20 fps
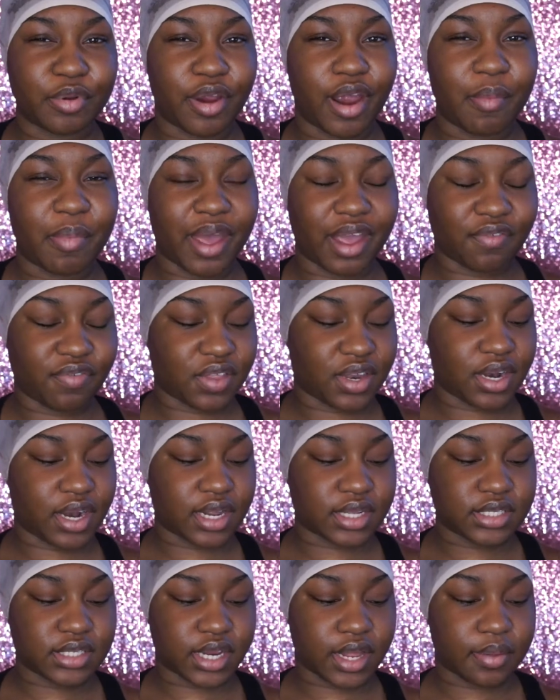right back for the
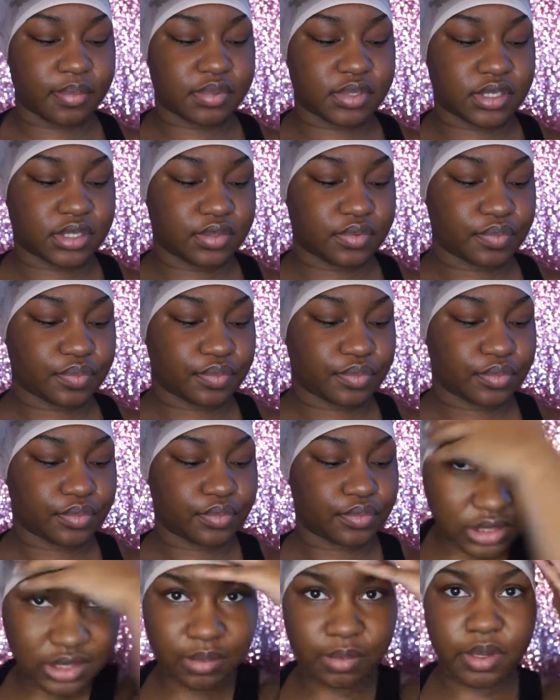next steps.
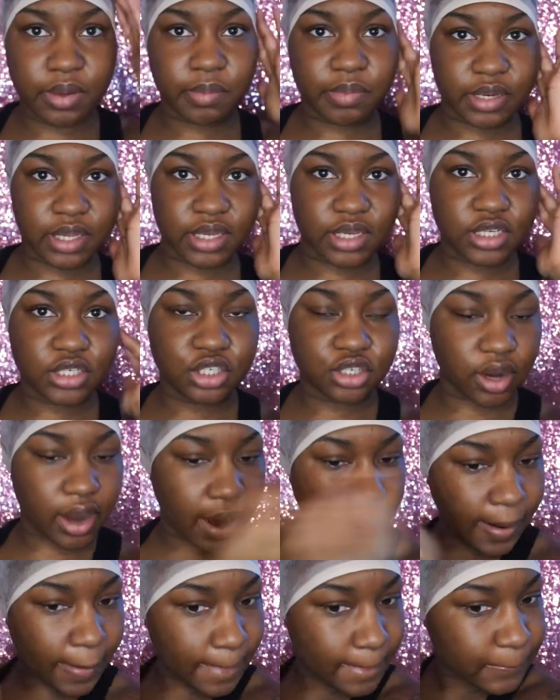Because I'm completely
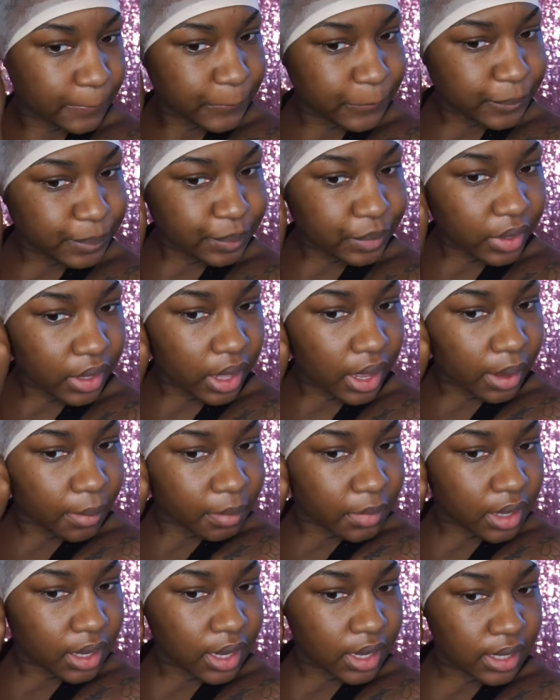dry,
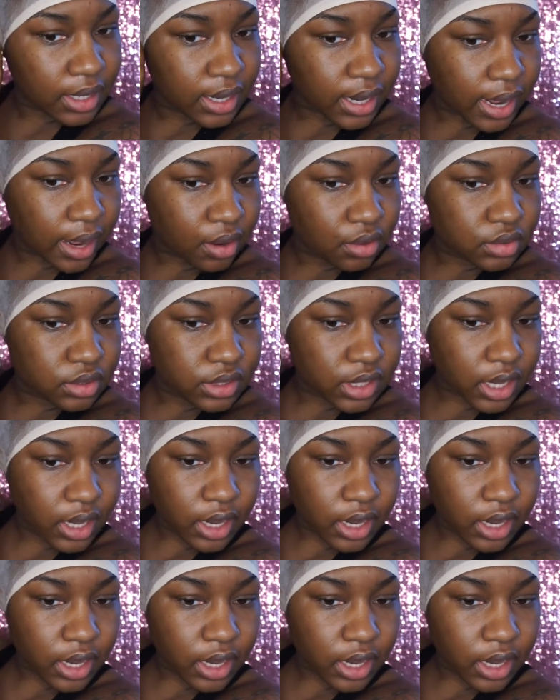I'm cutting out the